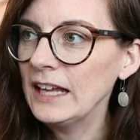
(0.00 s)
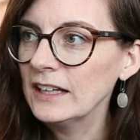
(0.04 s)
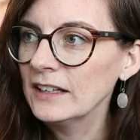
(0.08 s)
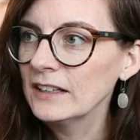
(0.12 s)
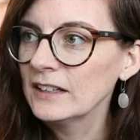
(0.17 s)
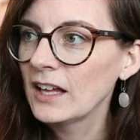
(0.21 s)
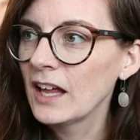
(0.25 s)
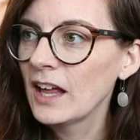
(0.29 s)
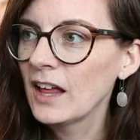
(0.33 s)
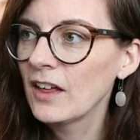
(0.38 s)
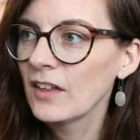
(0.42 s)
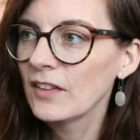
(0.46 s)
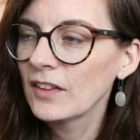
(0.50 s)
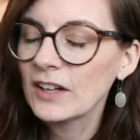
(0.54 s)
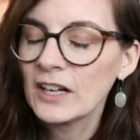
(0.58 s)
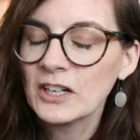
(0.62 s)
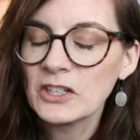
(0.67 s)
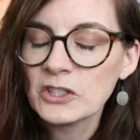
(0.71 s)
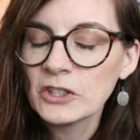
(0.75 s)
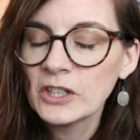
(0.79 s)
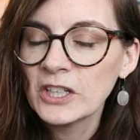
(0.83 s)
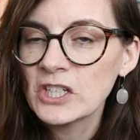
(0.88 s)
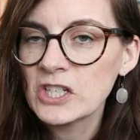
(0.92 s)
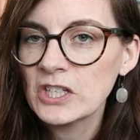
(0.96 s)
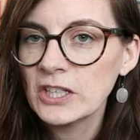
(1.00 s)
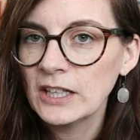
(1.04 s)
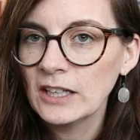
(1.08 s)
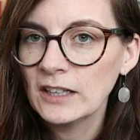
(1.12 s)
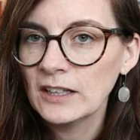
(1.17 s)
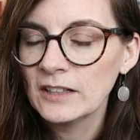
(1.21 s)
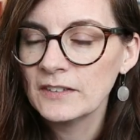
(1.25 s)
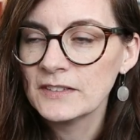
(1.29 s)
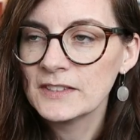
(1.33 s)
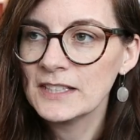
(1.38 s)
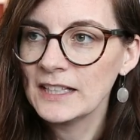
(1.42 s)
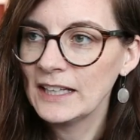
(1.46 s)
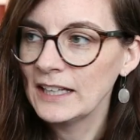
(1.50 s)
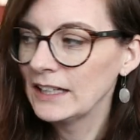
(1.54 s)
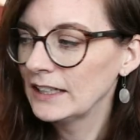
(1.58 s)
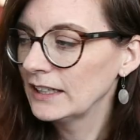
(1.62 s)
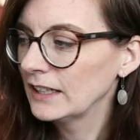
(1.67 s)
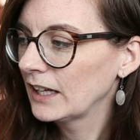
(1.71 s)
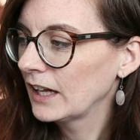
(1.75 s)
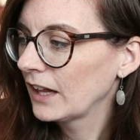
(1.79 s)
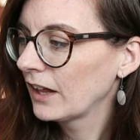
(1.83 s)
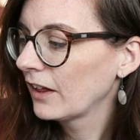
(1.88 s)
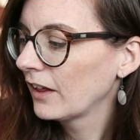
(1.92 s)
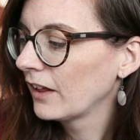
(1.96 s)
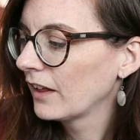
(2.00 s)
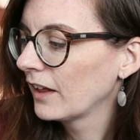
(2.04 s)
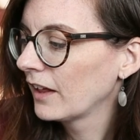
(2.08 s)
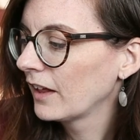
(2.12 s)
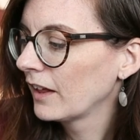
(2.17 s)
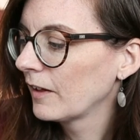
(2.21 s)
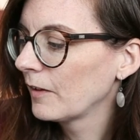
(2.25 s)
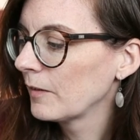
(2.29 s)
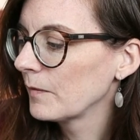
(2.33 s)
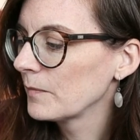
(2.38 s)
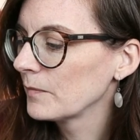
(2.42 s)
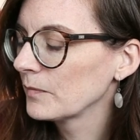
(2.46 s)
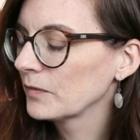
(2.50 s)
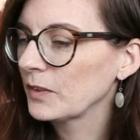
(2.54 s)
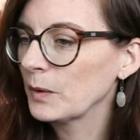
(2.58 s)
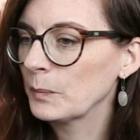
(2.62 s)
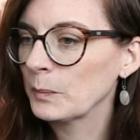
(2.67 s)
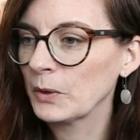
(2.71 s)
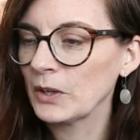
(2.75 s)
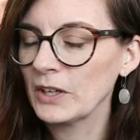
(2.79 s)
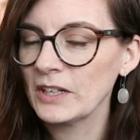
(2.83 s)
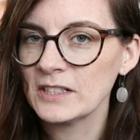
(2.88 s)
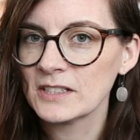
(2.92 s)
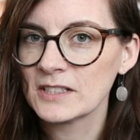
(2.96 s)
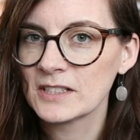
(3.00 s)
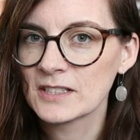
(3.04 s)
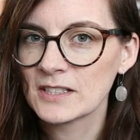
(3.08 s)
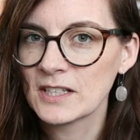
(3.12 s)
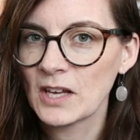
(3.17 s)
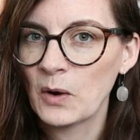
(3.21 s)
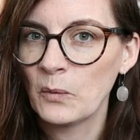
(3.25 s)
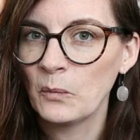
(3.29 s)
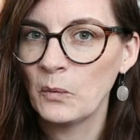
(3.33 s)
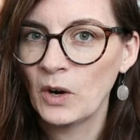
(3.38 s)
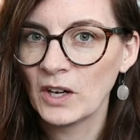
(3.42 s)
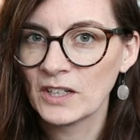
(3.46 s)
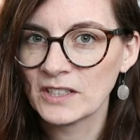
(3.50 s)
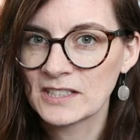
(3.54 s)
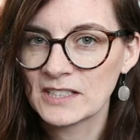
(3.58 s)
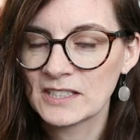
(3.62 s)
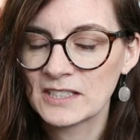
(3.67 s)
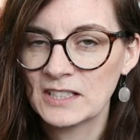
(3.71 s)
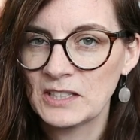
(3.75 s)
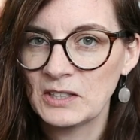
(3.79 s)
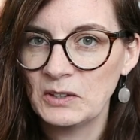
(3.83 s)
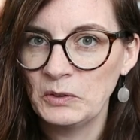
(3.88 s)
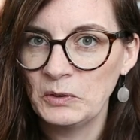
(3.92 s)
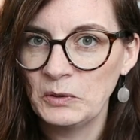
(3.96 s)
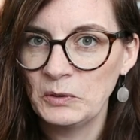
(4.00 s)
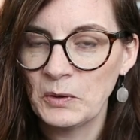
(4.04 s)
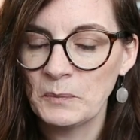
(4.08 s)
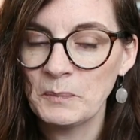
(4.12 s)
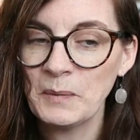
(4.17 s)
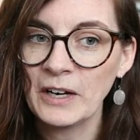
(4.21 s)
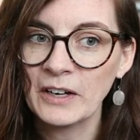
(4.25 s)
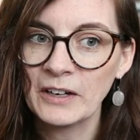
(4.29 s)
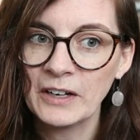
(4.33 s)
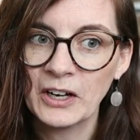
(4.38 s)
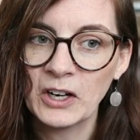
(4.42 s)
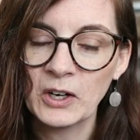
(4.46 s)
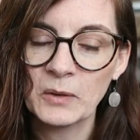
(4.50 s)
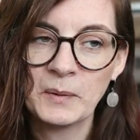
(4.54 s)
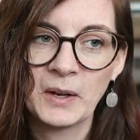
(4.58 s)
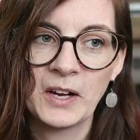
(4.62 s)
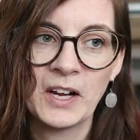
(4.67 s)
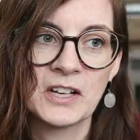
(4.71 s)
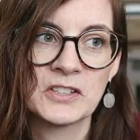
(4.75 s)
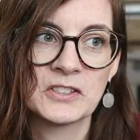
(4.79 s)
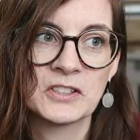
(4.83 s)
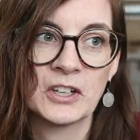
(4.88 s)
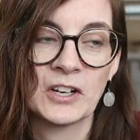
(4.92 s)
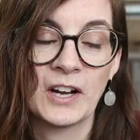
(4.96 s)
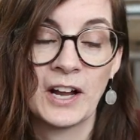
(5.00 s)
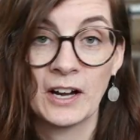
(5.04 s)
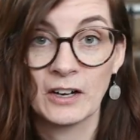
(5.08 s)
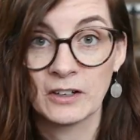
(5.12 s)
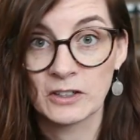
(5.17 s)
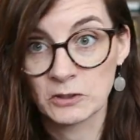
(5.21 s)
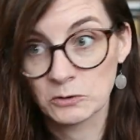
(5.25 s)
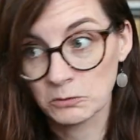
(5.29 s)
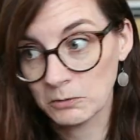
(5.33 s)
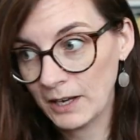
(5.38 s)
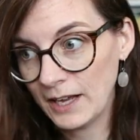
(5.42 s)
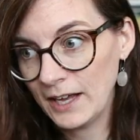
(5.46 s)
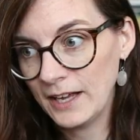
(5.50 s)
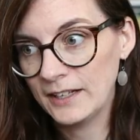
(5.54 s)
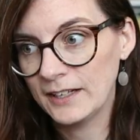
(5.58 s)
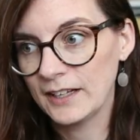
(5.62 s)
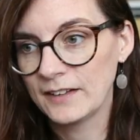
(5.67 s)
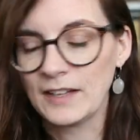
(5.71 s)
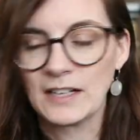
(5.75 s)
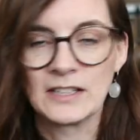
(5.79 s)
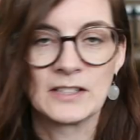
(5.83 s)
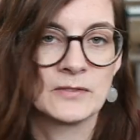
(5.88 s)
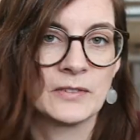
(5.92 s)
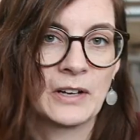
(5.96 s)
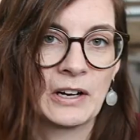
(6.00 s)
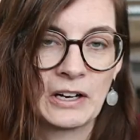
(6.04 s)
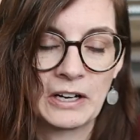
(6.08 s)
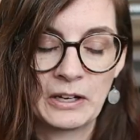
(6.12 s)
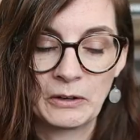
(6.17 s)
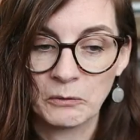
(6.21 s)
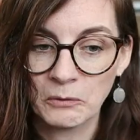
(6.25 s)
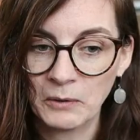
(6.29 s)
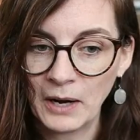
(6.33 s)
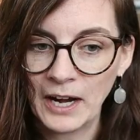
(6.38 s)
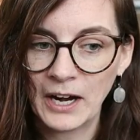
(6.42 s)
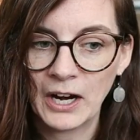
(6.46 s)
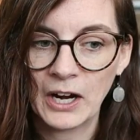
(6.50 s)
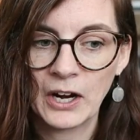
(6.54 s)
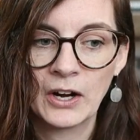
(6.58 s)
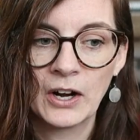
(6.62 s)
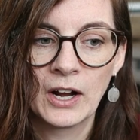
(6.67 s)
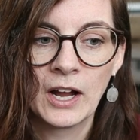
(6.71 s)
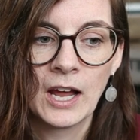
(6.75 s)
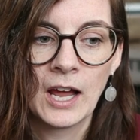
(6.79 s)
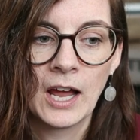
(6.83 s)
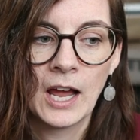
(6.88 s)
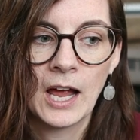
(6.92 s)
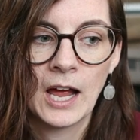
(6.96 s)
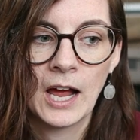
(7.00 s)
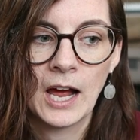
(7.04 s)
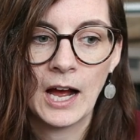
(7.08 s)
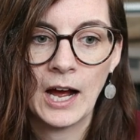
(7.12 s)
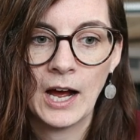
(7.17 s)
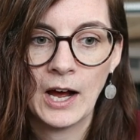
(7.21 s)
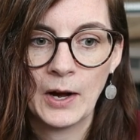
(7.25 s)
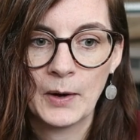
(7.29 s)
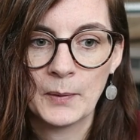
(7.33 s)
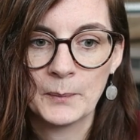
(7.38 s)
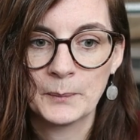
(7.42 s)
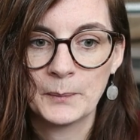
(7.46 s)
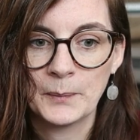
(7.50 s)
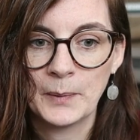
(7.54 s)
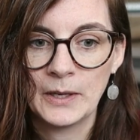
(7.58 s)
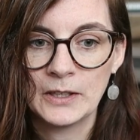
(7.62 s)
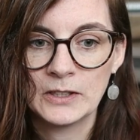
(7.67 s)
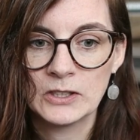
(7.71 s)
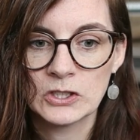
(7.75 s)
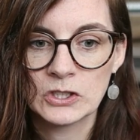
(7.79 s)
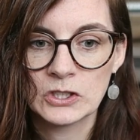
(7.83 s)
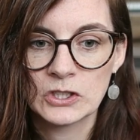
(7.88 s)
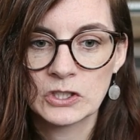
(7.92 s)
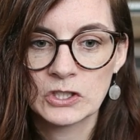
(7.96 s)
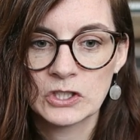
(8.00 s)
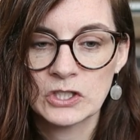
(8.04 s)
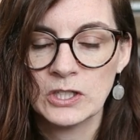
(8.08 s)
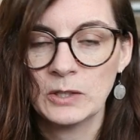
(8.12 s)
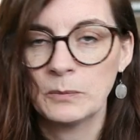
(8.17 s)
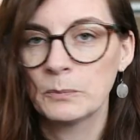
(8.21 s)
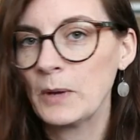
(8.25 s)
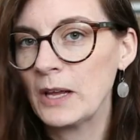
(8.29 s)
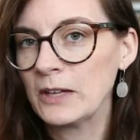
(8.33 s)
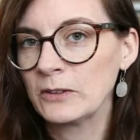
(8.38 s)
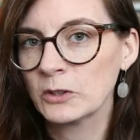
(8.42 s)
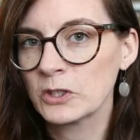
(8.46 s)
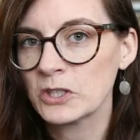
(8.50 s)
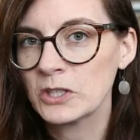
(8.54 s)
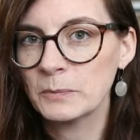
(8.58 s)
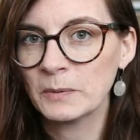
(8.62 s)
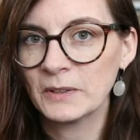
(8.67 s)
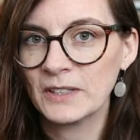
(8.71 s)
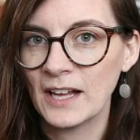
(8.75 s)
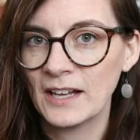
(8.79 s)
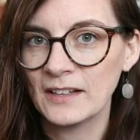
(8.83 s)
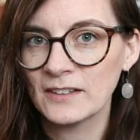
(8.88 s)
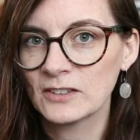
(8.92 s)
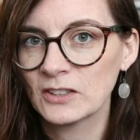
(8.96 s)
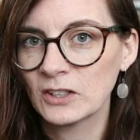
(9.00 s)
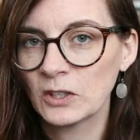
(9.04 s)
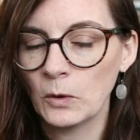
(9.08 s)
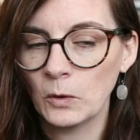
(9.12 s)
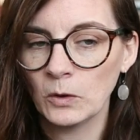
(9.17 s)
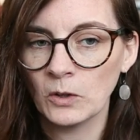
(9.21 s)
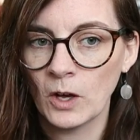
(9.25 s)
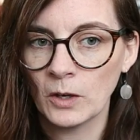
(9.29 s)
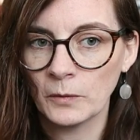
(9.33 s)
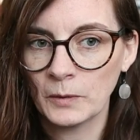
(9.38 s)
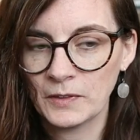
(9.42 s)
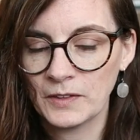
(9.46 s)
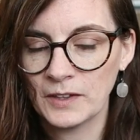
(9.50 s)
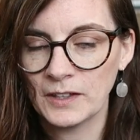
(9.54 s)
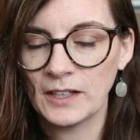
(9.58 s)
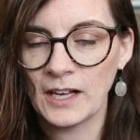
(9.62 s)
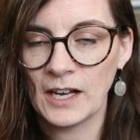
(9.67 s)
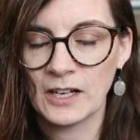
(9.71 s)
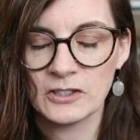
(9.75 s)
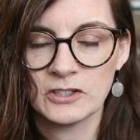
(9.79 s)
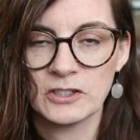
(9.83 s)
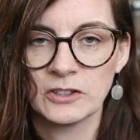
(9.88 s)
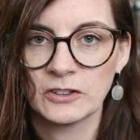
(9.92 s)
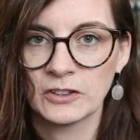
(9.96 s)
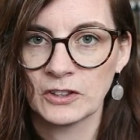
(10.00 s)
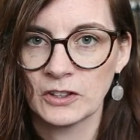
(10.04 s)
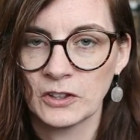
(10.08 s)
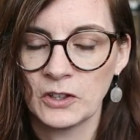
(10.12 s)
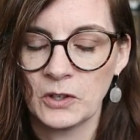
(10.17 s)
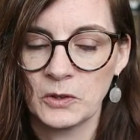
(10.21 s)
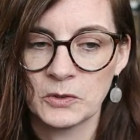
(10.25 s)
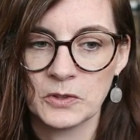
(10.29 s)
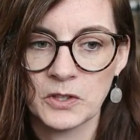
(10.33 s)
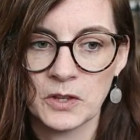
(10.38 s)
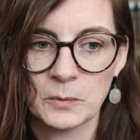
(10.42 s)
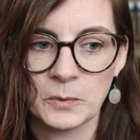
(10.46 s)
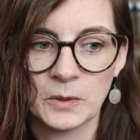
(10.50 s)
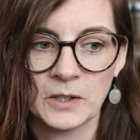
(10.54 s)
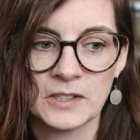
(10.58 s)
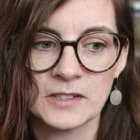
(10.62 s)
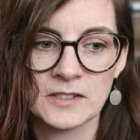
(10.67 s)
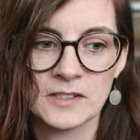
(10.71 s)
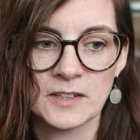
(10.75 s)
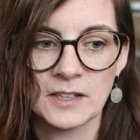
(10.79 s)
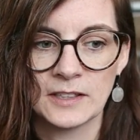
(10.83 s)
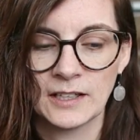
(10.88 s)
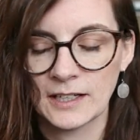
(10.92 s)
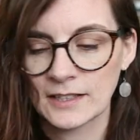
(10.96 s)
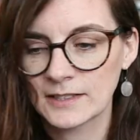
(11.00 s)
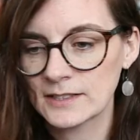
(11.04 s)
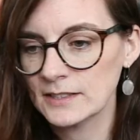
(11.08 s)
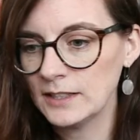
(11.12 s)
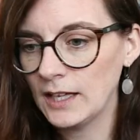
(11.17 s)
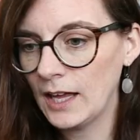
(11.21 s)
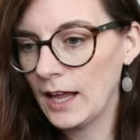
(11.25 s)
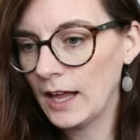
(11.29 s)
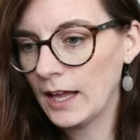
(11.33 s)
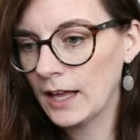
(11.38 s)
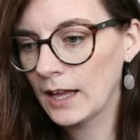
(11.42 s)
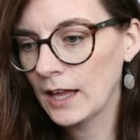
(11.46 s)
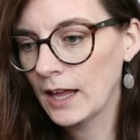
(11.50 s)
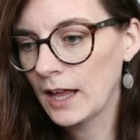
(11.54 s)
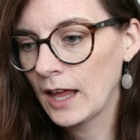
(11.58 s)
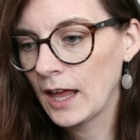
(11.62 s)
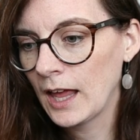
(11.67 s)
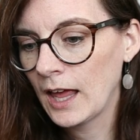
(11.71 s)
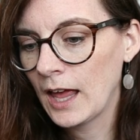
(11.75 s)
in the country she lives in, the prince wants to marry her because her hair is red and that's very rare. So she pretends to go along with it. Yeah, she's going to go to the prince the next day.